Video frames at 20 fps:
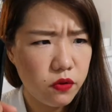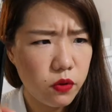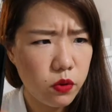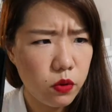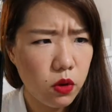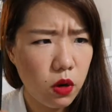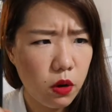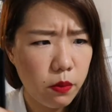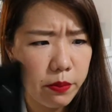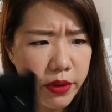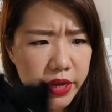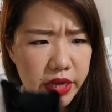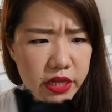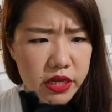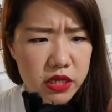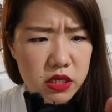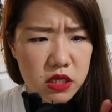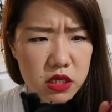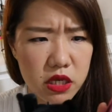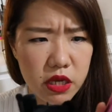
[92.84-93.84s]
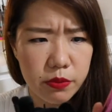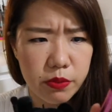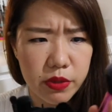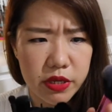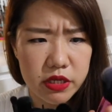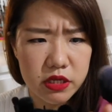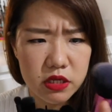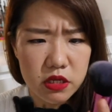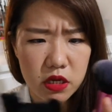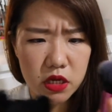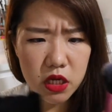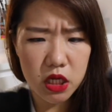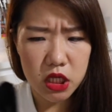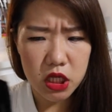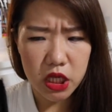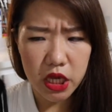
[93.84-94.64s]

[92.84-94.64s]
you compare them side by side,